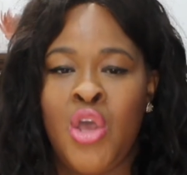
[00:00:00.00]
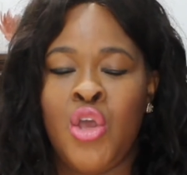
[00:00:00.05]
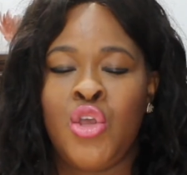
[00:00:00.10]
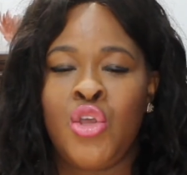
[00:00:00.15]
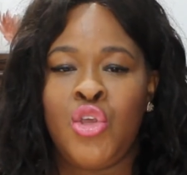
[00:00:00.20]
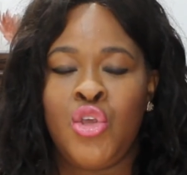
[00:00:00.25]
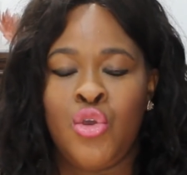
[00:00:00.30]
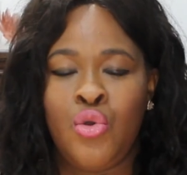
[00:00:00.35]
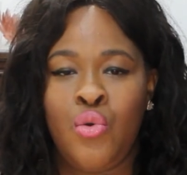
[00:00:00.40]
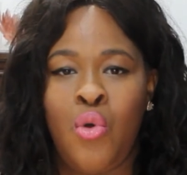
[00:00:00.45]

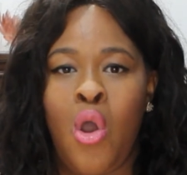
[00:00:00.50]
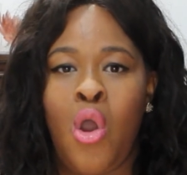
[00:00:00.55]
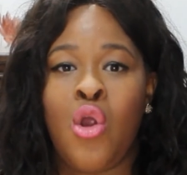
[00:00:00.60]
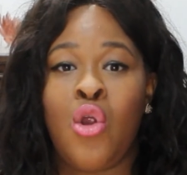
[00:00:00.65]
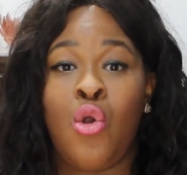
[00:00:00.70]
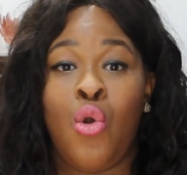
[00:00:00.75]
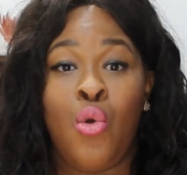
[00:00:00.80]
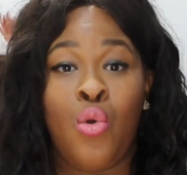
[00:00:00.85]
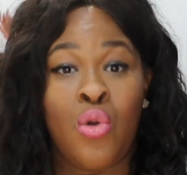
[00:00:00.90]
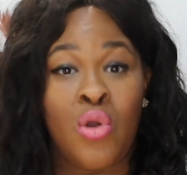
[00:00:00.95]
you
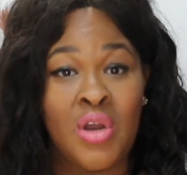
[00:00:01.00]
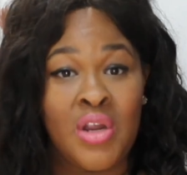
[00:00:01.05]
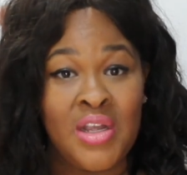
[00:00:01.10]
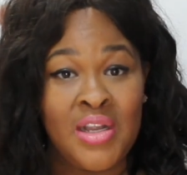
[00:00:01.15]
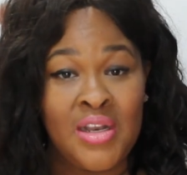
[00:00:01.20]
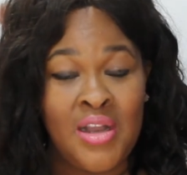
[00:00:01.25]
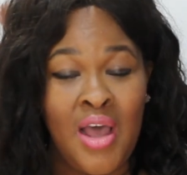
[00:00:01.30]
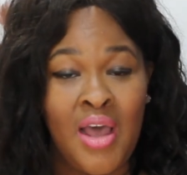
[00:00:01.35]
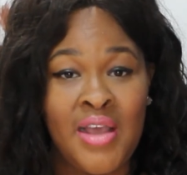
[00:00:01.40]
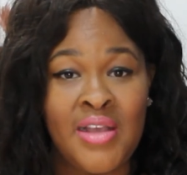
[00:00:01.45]
are
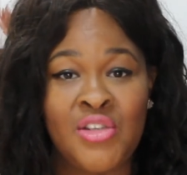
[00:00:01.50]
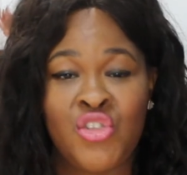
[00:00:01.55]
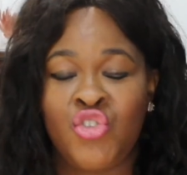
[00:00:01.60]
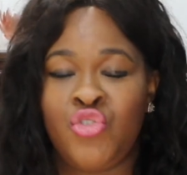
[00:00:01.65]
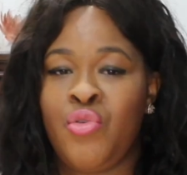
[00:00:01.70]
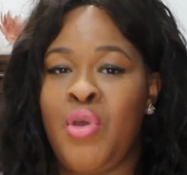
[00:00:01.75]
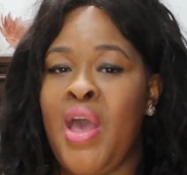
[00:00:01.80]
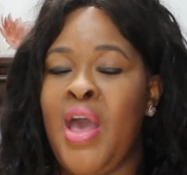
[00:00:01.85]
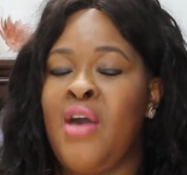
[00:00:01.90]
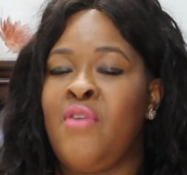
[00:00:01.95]
organized,
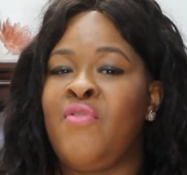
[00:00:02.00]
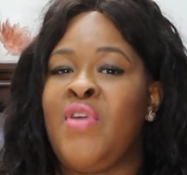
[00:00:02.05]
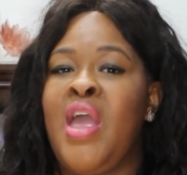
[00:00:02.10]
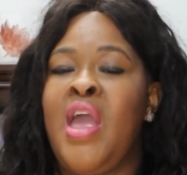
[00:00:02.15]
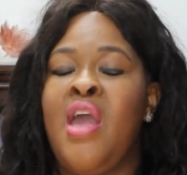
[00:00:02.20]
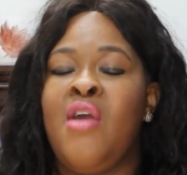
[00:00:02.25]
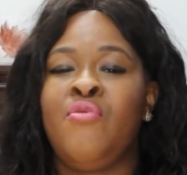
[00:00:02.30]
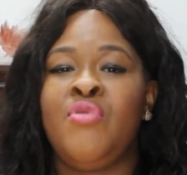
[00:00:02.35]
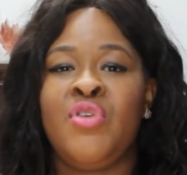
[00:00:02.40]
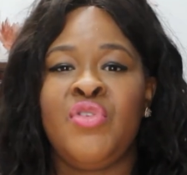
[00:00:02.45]
you have
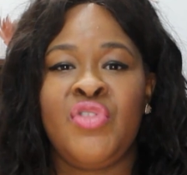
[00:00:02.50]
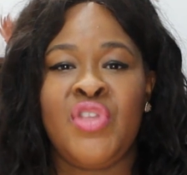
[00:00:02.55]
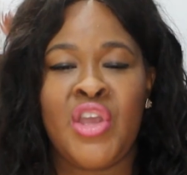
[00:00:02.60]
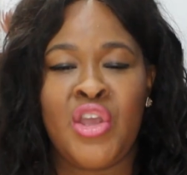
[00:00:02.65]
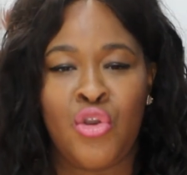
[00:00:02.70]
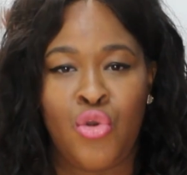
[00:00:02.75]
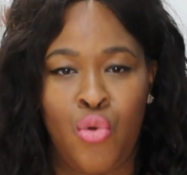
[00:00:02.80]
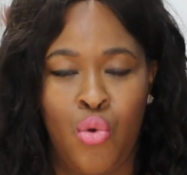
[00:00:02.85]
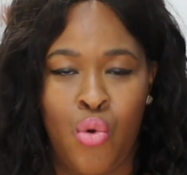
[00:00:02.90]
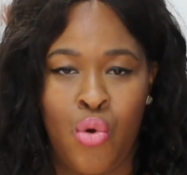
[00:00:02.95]
everything
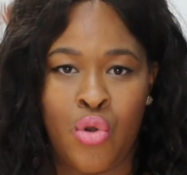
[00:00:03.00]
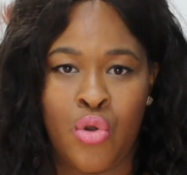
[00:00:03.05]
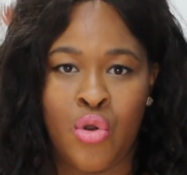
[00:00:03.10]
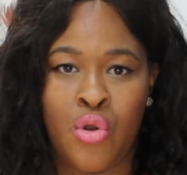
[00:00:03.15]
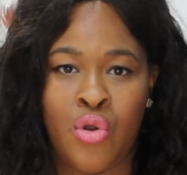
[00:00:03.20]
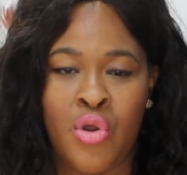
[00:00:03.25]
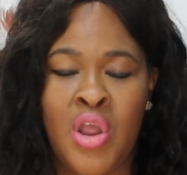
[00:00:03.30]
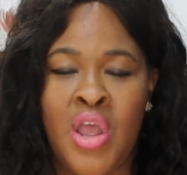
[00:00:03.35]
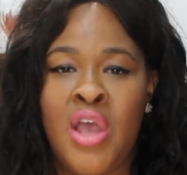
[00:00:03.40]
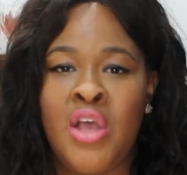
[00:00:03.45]
in
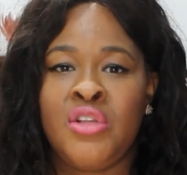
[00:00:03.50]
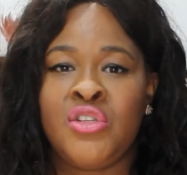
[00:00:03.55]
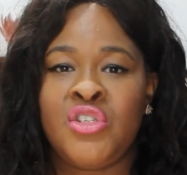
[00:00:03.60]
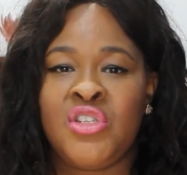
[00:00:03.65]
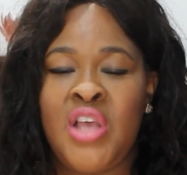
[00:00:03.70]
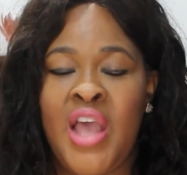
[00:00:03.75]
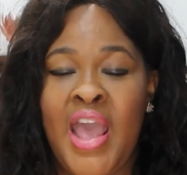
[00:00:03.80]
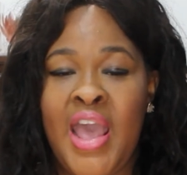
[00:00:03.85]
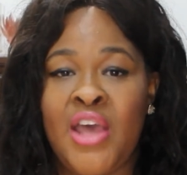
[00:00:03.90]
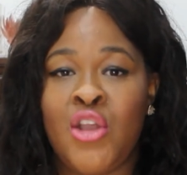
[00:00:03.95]
order to
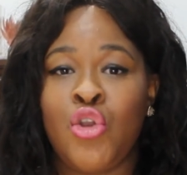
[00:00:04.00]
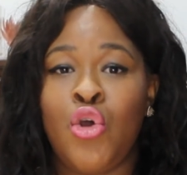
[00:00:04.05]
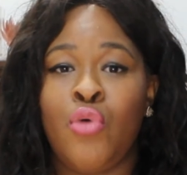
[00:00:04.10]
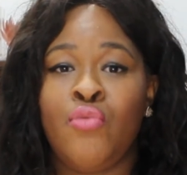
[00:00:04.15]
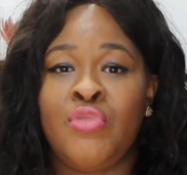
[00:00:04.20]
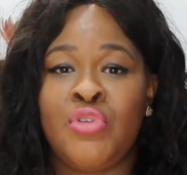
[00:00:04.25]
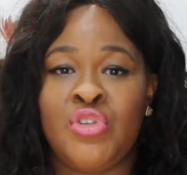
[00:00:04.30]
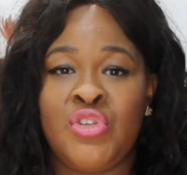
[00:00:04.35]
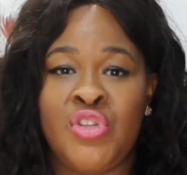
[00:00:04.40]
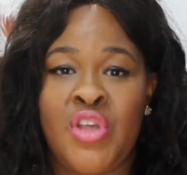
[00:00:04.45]
hand
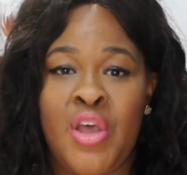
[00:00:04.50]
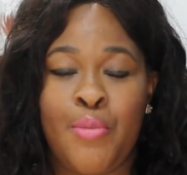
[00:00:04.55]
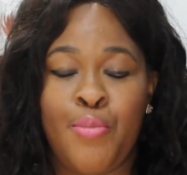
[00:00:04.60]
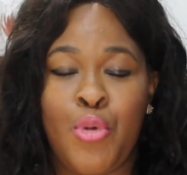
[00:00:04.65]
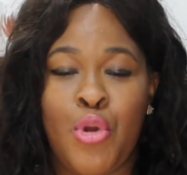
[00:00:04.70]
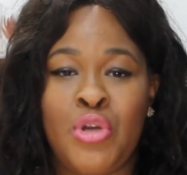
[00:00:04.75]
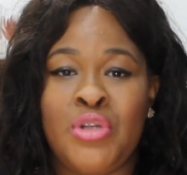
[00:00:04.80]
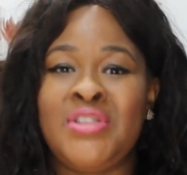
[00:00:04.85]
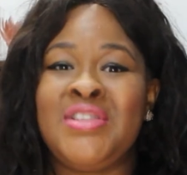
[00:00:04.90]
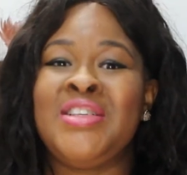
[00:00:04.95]
over to that
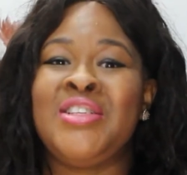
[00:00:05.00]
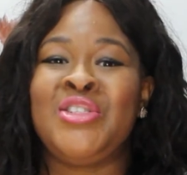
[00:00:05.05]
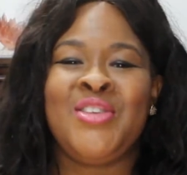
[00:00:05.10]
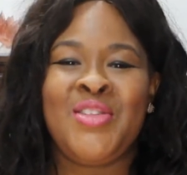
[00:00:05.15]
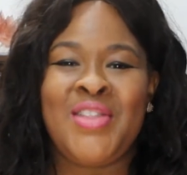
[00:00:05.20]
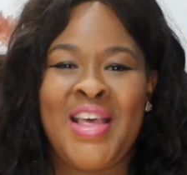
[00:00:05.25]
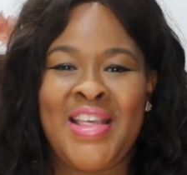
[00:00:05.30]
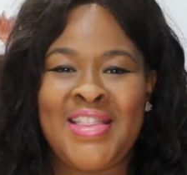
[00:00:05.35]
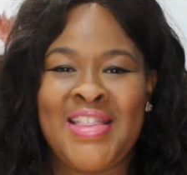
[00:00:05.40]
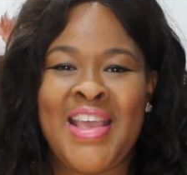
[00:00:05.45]
person so
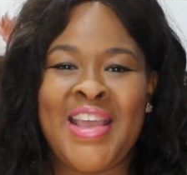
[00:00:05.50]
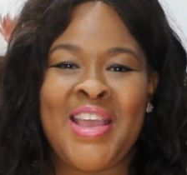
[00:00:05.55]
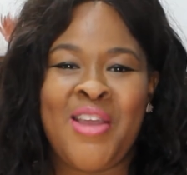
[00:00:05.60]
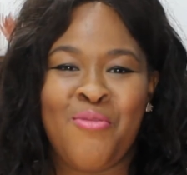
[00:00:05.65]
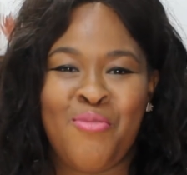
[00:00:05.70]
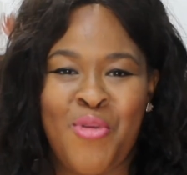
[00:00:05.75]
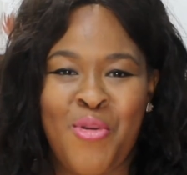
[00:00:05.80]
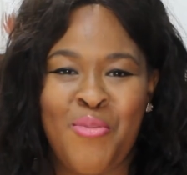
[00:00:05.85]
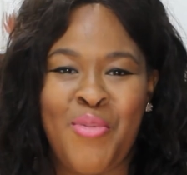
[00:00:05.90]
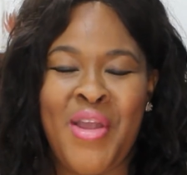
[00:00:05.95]
that they can
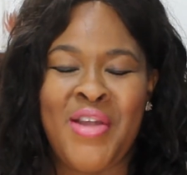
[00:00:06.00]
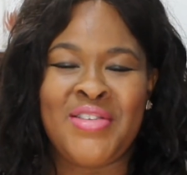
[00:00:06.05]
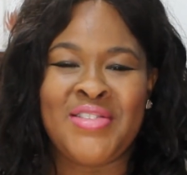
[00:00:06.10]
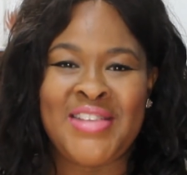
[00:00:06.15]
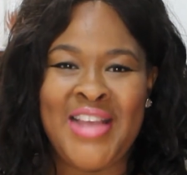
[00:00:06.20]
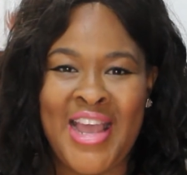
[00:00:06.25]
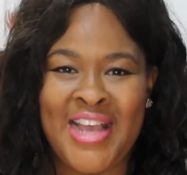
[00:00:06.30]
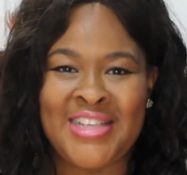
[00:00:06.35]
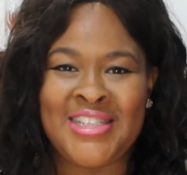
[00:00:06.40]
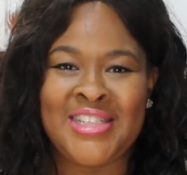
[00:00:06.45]
prepare
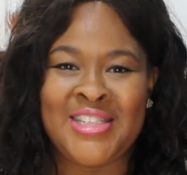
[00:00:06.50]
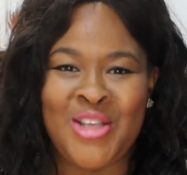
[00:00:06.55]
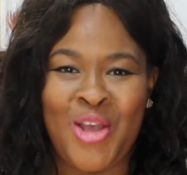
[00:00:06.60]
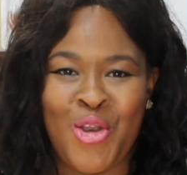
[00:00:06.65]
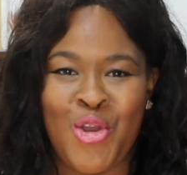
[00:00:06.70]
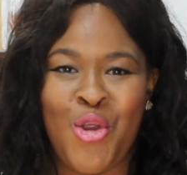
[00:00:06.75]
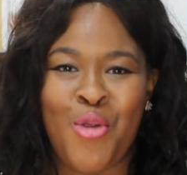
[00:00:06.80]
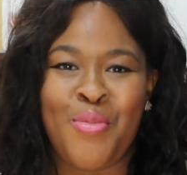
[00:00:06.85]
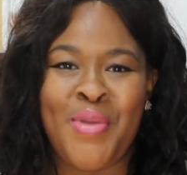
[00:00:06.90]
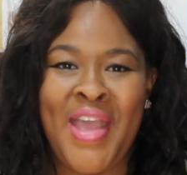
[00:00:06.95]
taxes on
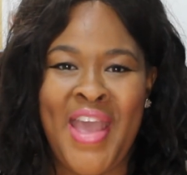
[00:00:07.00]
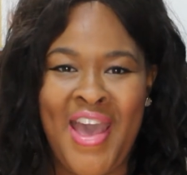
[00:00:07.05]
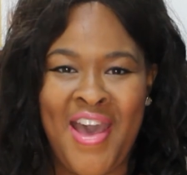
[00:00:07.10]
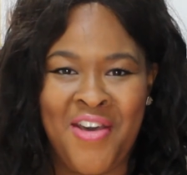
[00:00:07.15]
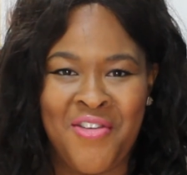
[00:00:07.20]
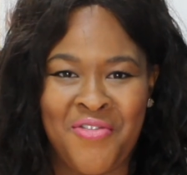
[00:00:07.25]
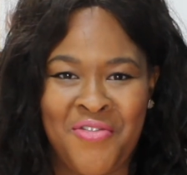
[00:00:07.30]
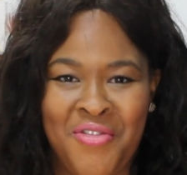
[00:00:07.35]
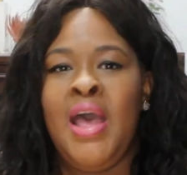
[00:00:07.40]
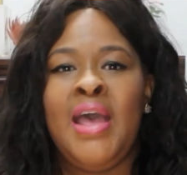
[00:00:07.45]
your behalf.